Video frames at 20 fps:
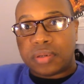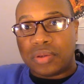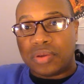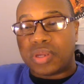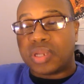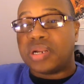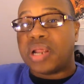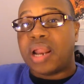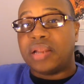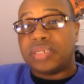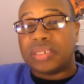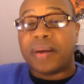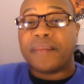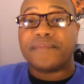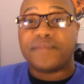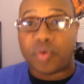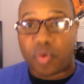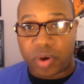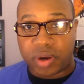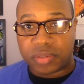You get a lot of
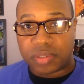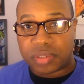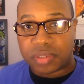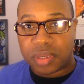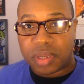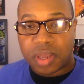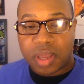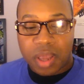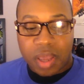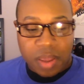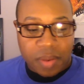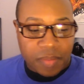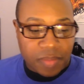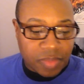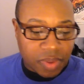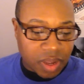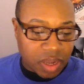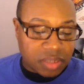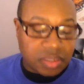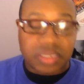jump forwards,
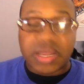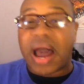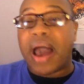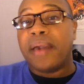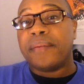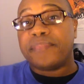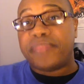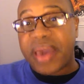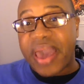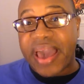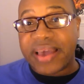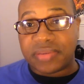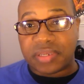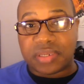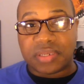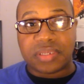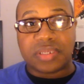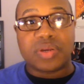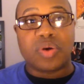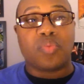because time
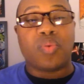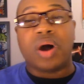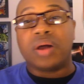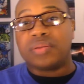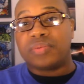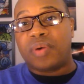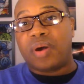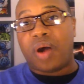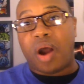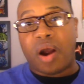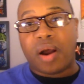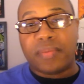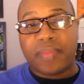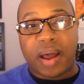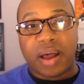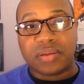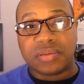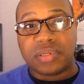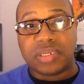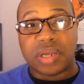passes while
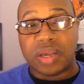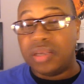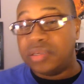Miles is in jail.